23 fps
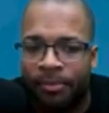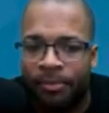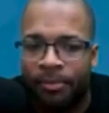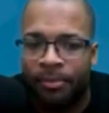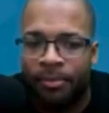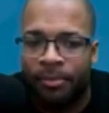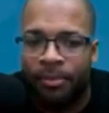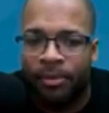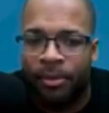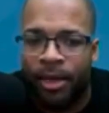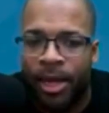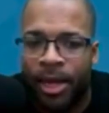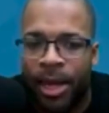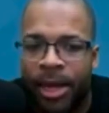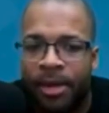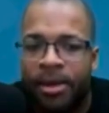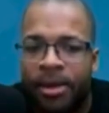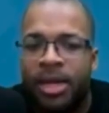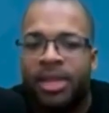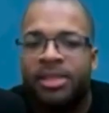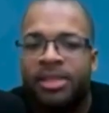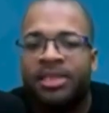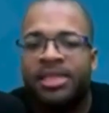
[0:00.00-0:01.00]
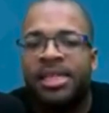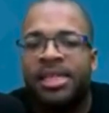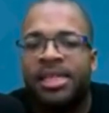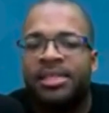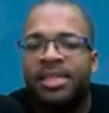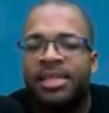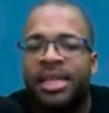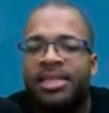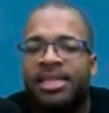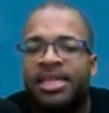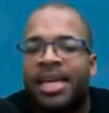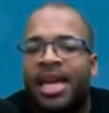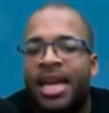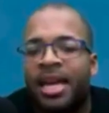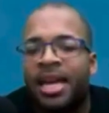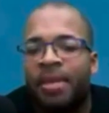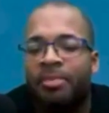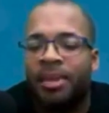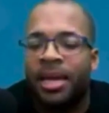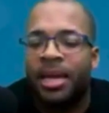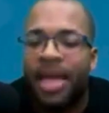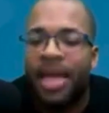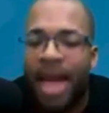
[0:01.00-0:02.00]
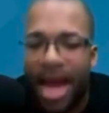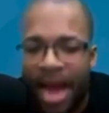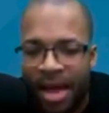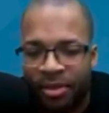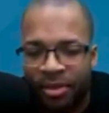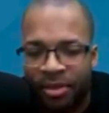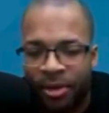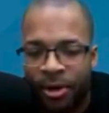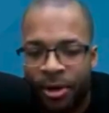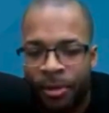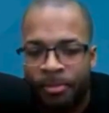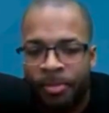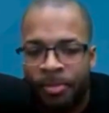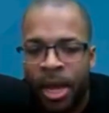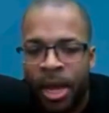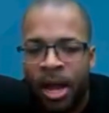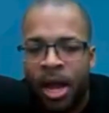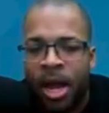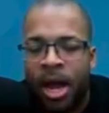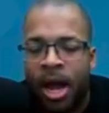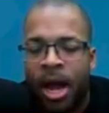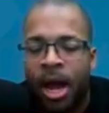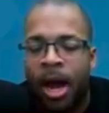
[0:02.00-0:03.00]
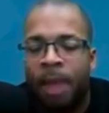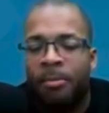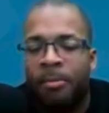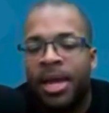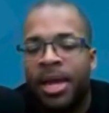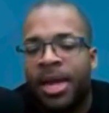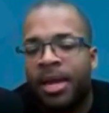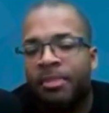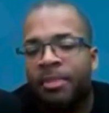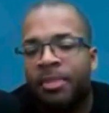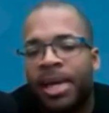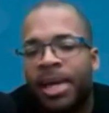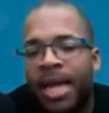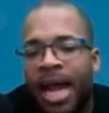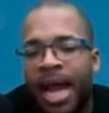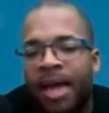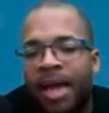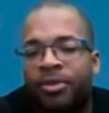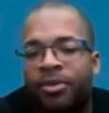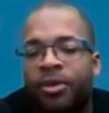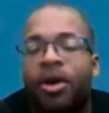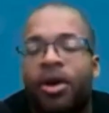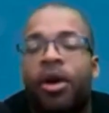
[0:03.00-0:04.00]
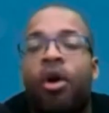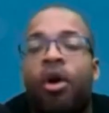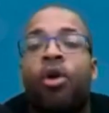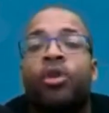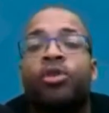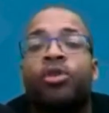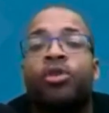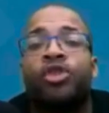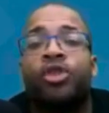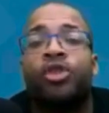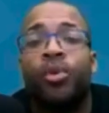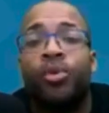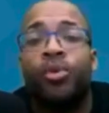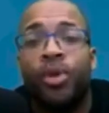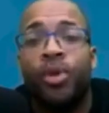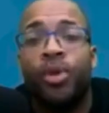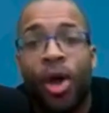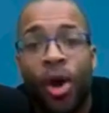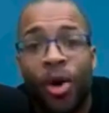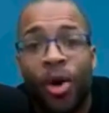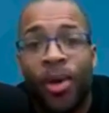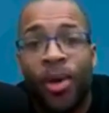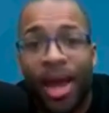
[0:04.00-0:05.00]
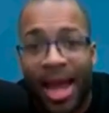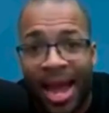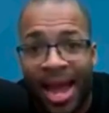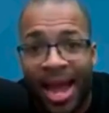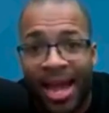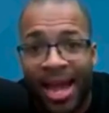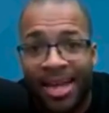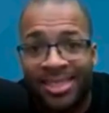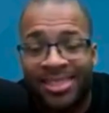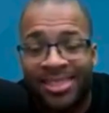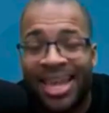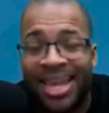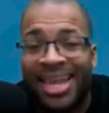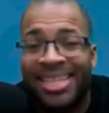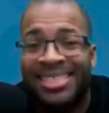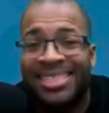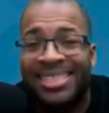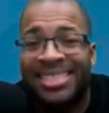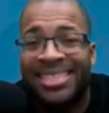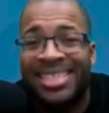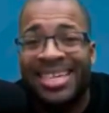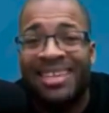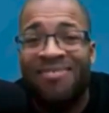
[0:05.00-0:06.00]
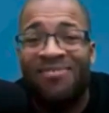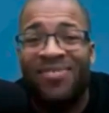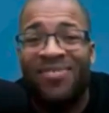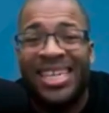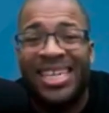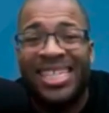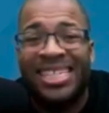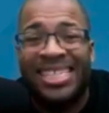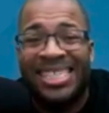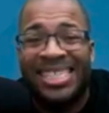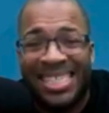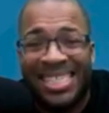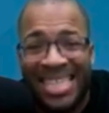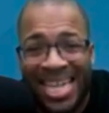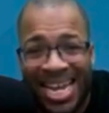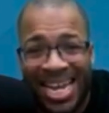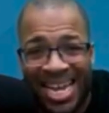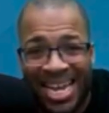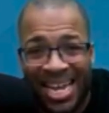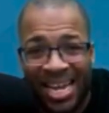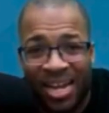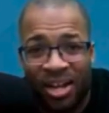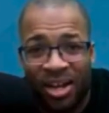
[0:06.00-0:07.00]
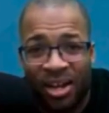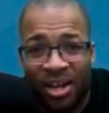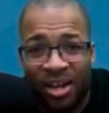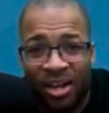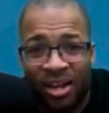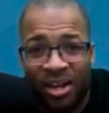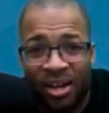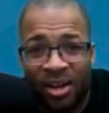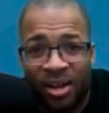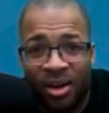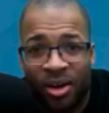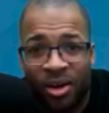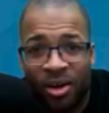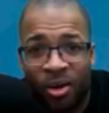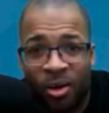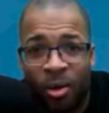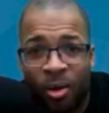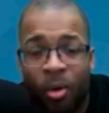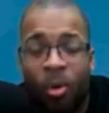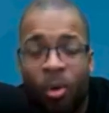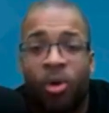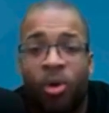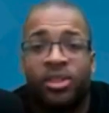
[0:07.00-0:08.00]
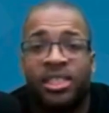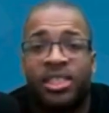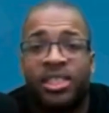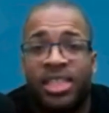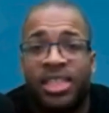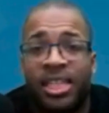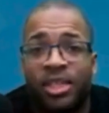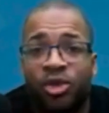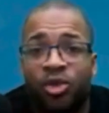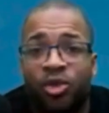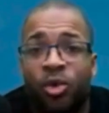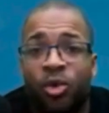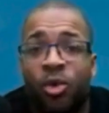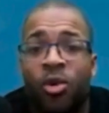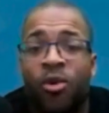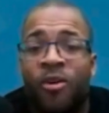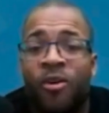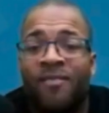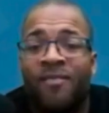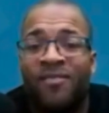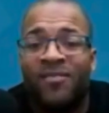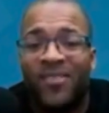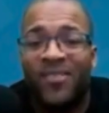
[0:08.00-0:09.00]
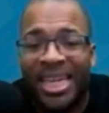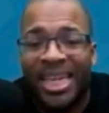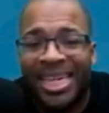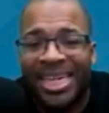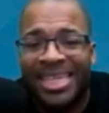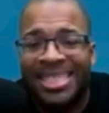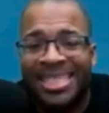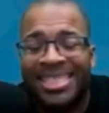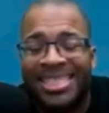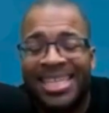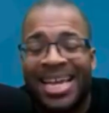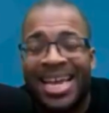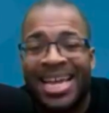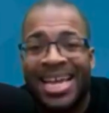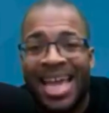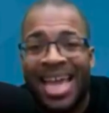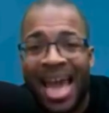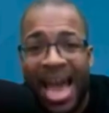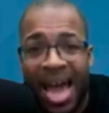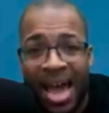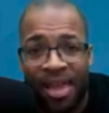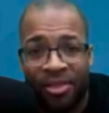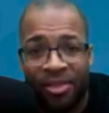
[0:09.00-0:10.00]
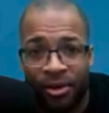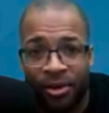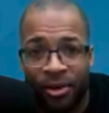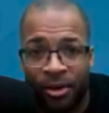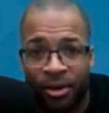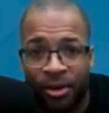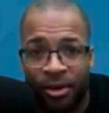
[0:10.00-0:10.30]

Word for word: Okay. C says Hickman catheter. Um, Hickman catheter, also known as a C V C or central venous catheter.